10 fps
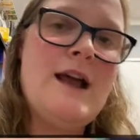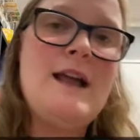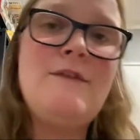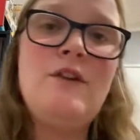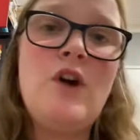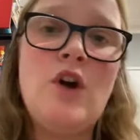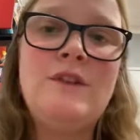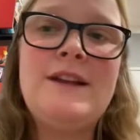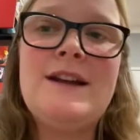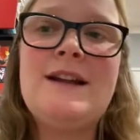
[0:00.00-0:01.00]
if you're
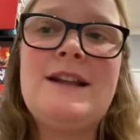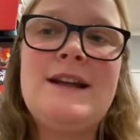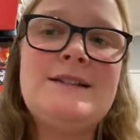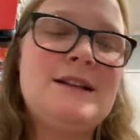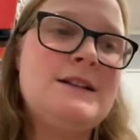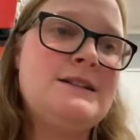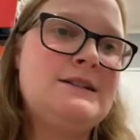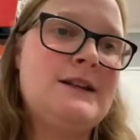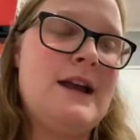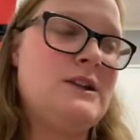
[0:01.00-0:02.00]
only a collector
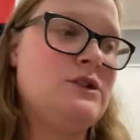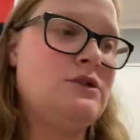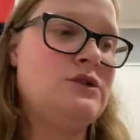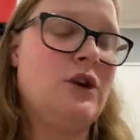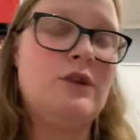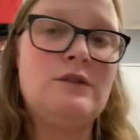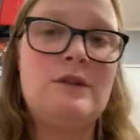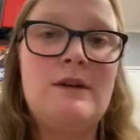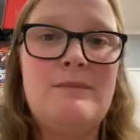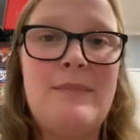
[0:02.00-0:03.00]
and you don't
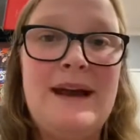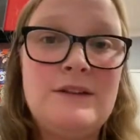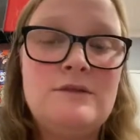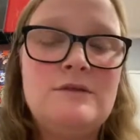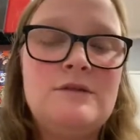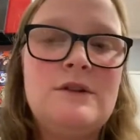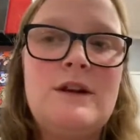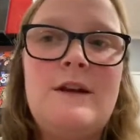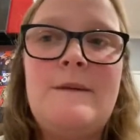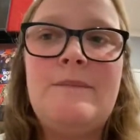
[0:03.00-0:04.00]
battle,
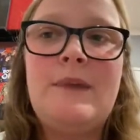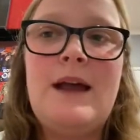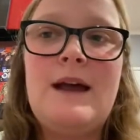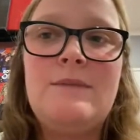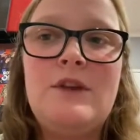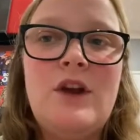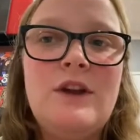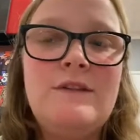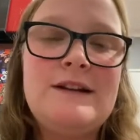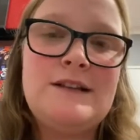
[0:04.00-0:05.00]
um, the
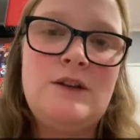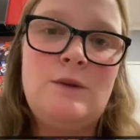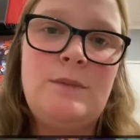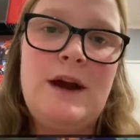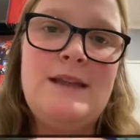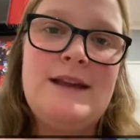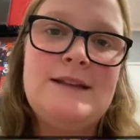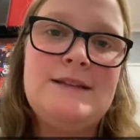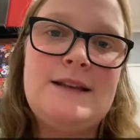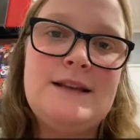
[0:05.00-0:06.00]
only reason you would buy
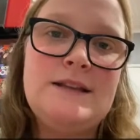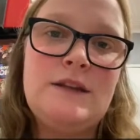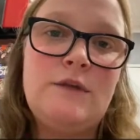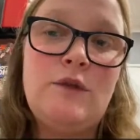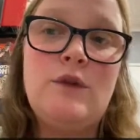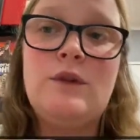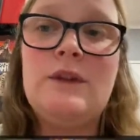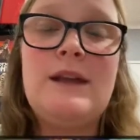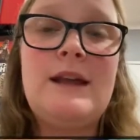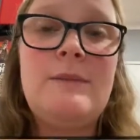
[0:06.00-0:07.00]
these is for
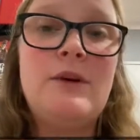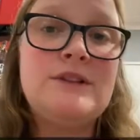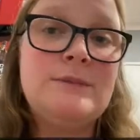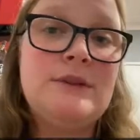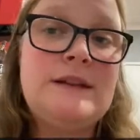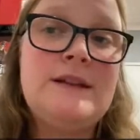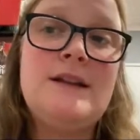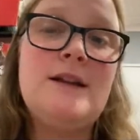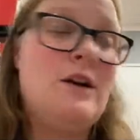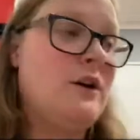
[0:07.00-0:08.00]
the
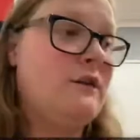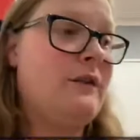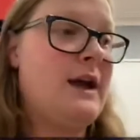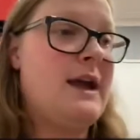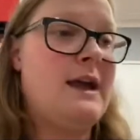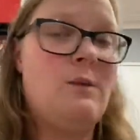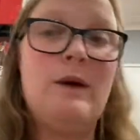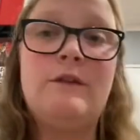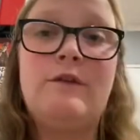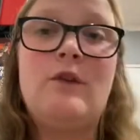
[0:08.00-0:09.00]
possibility of a
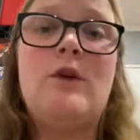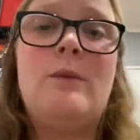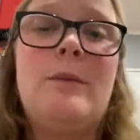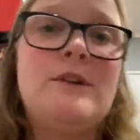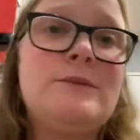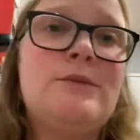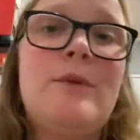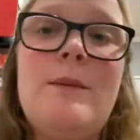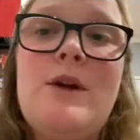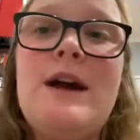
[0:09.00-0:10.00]
one of four possible
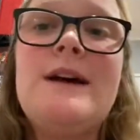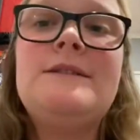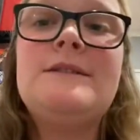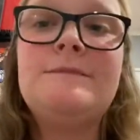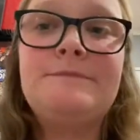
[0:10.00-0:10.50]
promo cards